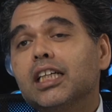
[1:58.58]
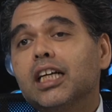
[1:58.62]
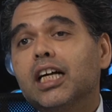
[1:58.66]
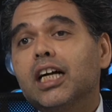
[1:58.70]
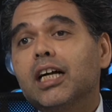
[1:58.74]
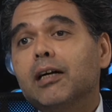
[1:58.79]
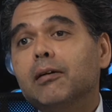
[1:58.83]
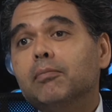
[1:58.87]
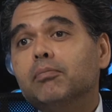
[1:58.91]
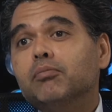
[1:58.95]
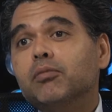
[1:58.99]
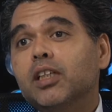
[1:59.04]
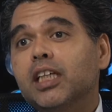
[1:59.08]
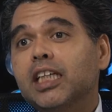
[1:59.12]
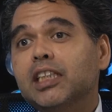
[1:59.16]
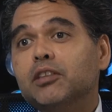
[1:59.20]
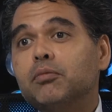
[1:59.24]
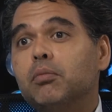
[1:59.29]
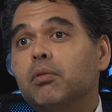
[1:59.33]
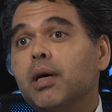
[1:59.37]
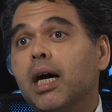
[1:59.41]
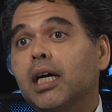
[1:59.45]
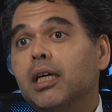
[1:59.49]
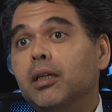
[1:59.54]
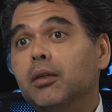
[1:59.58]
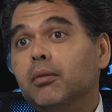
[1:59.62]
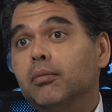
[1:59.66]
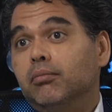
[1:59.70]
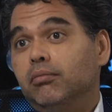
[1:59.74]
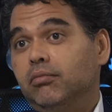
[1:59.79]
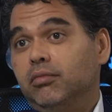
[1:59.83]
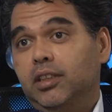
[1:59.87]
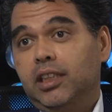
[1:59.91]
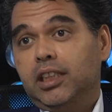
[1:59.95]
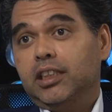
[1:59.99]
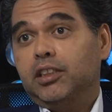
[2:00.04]

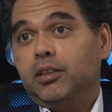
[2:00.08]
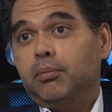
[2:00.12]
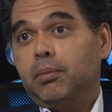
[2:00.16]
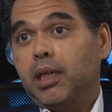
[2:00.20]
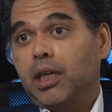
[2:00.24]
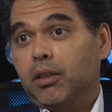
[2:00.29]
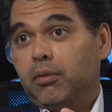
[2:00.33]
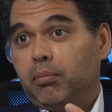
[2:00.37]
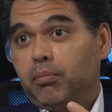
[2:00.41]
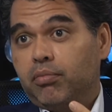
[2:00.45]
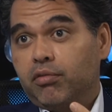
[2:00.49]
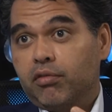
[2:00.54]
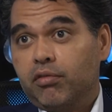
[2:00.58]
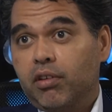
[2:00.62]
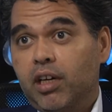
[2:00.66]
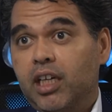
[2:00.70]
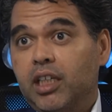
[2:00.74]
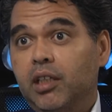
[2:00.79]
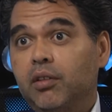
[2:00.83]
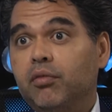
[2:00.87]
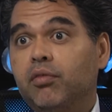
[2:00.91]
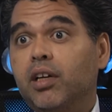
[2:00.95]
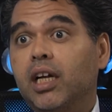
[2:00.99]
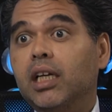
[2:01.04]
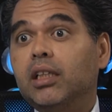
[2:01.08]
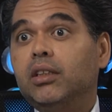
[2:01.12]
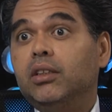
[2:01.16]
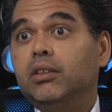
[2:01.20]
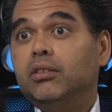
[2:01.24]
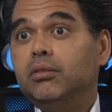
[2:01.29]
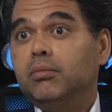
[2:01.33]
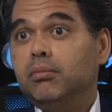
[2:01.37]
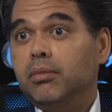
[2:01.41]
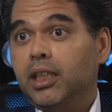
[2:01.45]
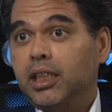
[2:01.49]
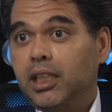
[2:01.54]
is about providing
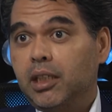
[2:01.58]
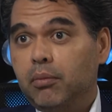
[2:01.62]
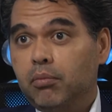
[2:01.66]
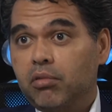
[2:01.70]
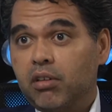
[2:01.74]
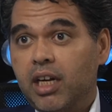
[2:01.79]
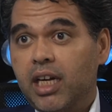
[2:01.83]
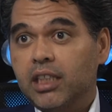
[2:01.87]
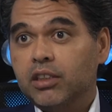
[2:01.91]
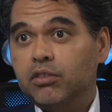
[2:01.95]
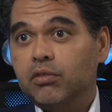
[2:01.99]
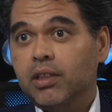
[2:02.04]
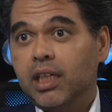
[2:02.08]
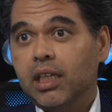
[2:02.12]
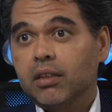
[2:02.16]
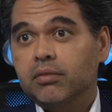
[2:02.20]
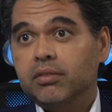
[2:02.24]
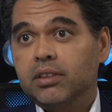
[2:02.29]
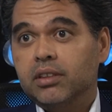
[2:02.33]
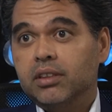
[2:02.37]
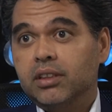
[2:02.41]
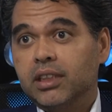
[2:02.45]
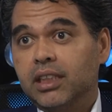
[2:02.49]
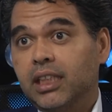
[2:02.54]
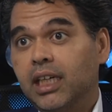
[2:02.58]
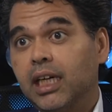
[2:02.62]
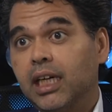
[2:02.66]
value, making brands relevant. And